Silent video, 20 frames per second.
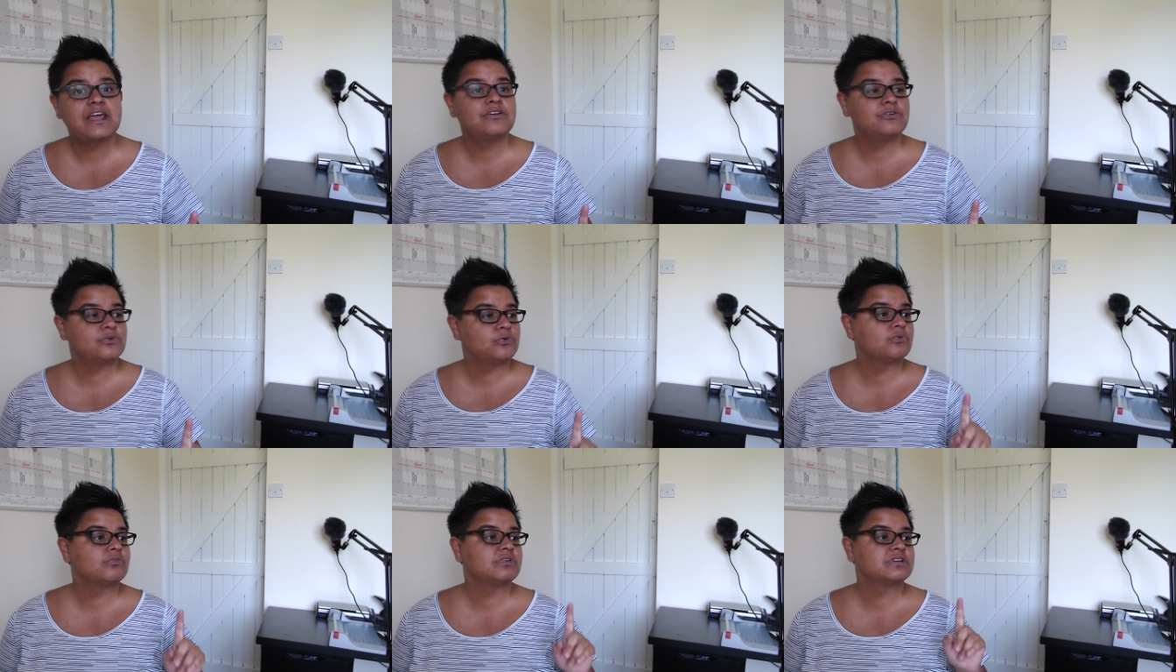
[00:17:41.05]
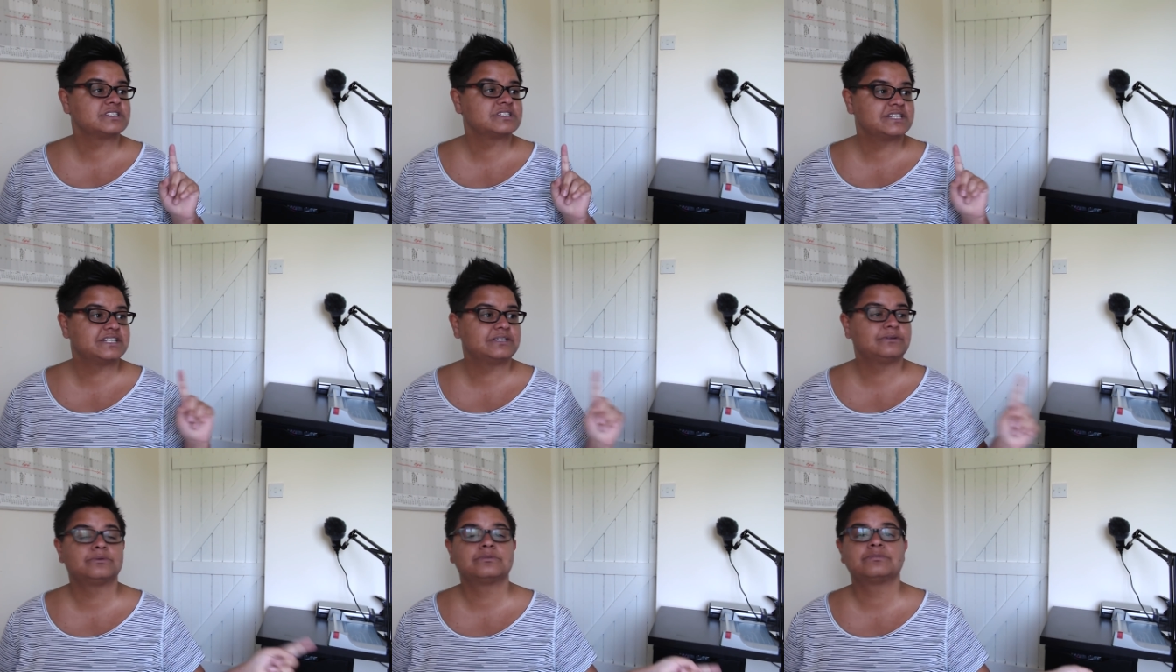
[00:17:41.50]
Nora's
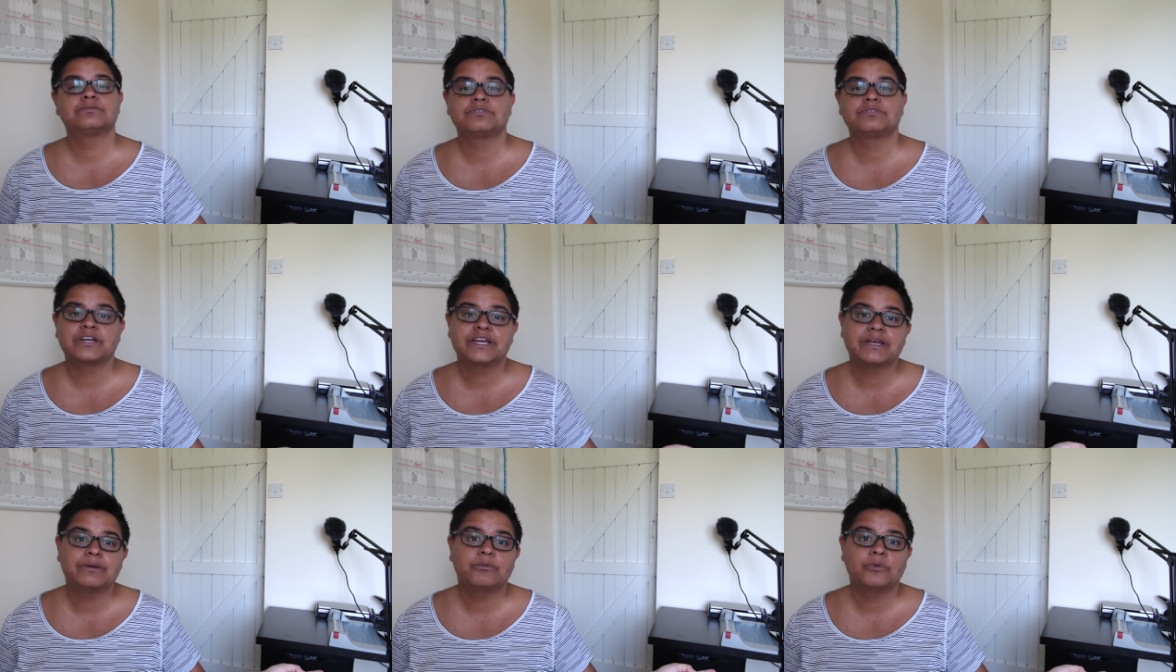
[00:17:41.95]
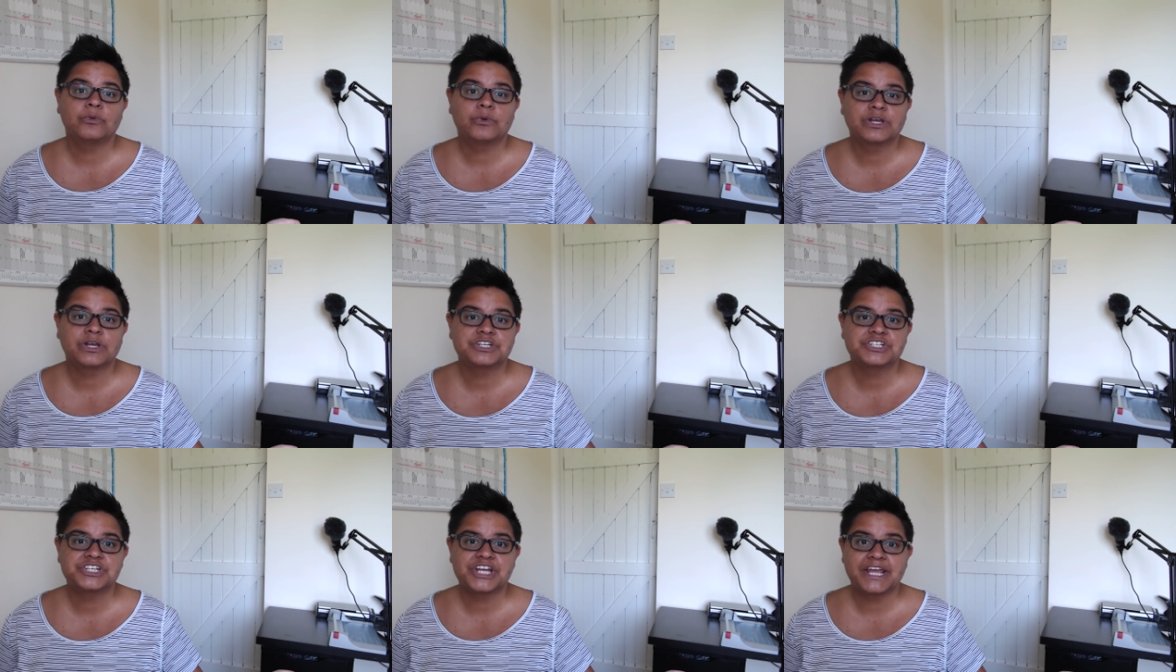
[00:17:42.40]
little freaking walk
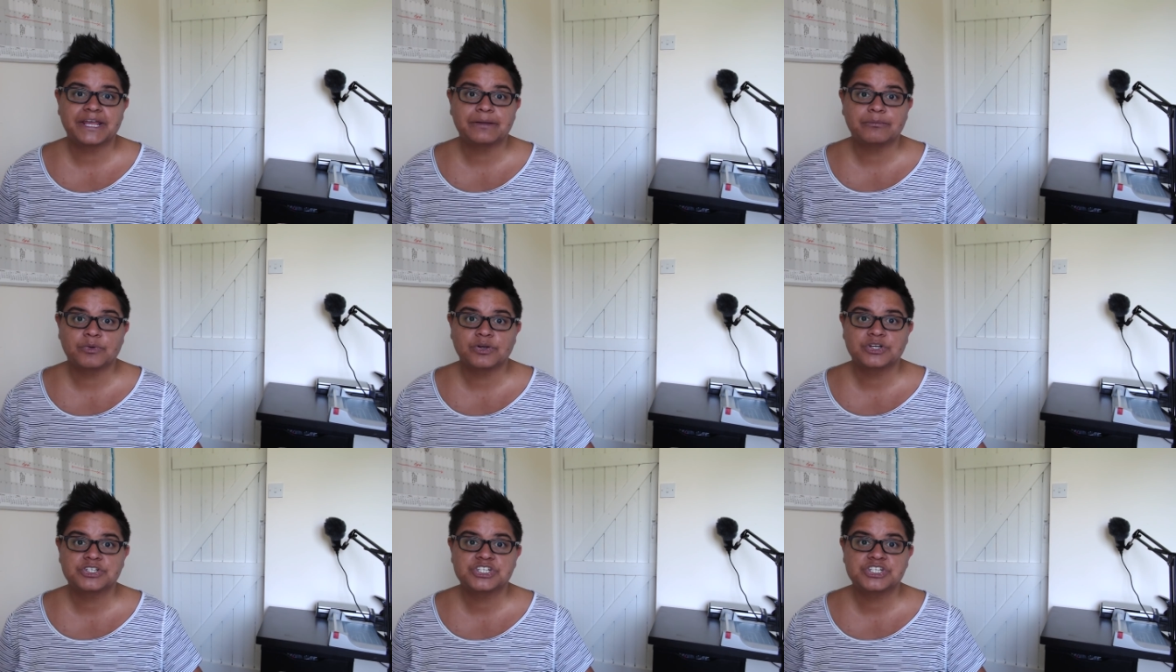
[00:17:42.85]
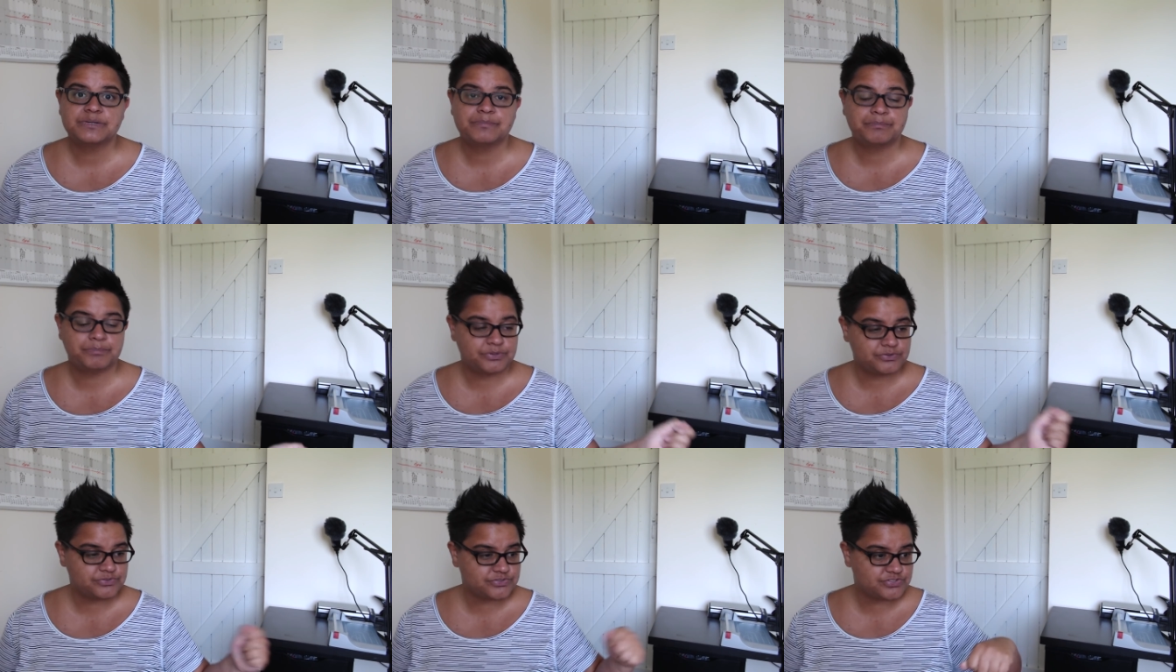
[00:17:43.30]
of shame where she
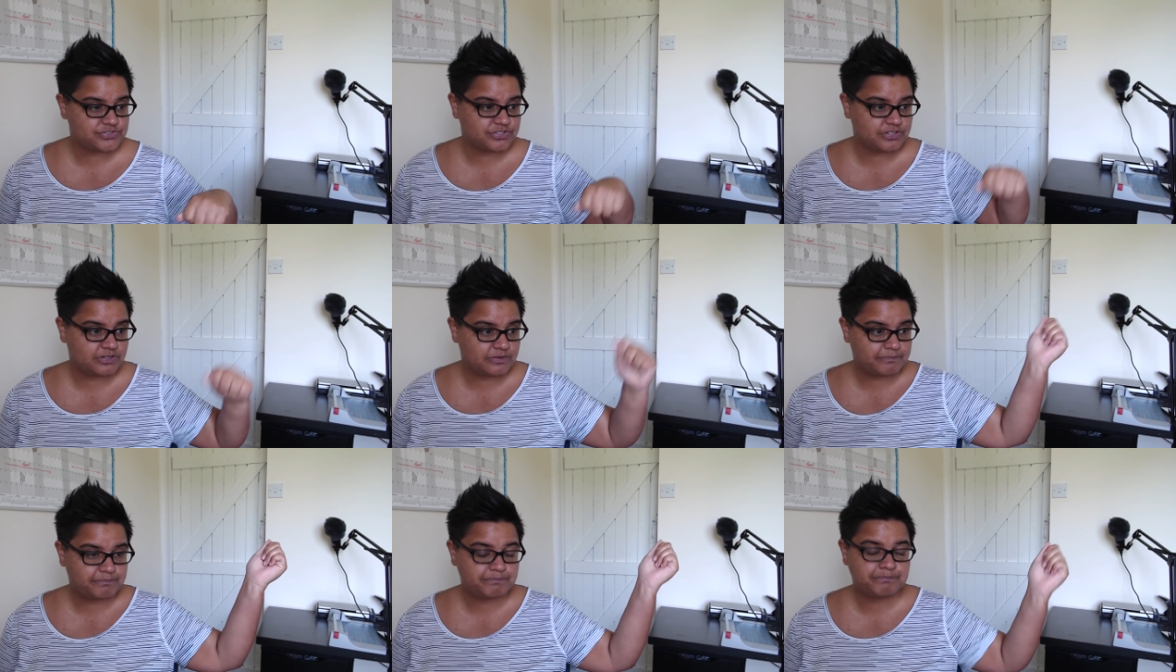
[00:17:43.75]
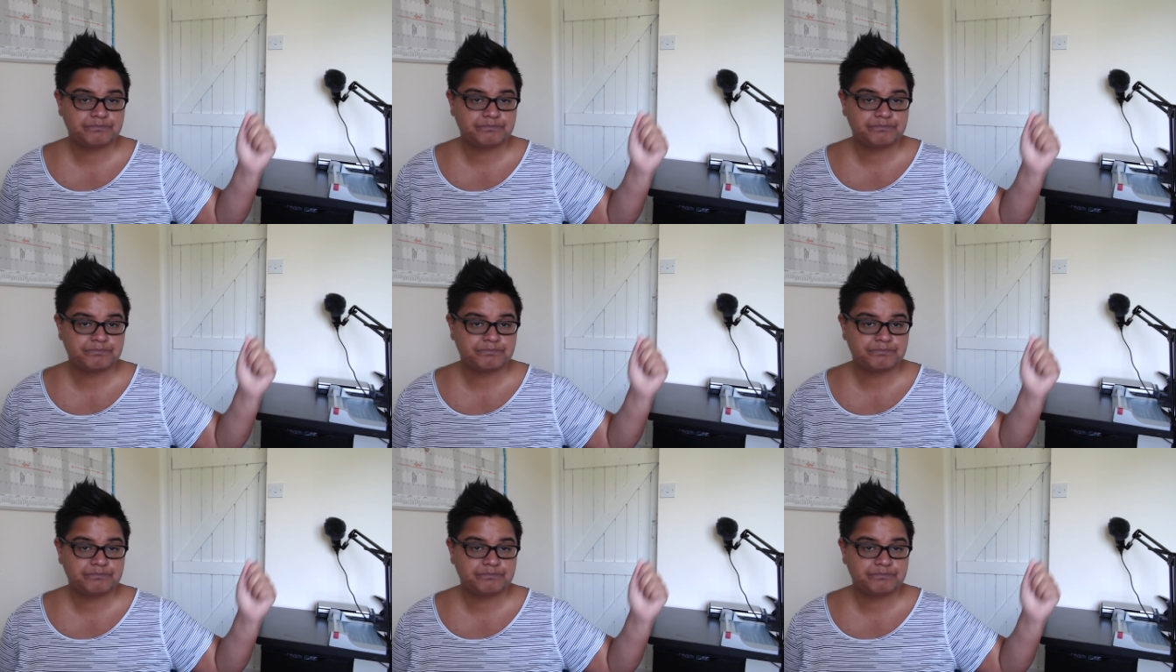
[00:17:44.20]
puts the